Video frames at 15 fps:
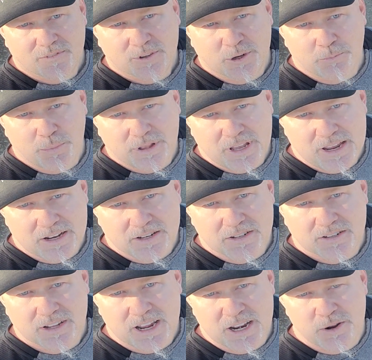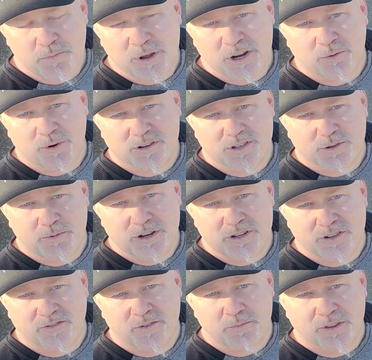Complete independent rear
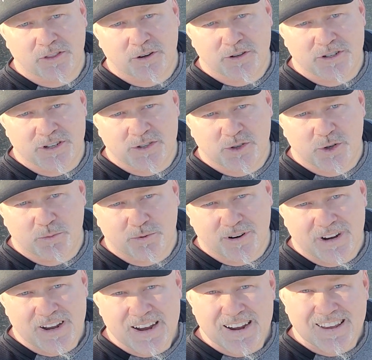suspension from a third gen Supra.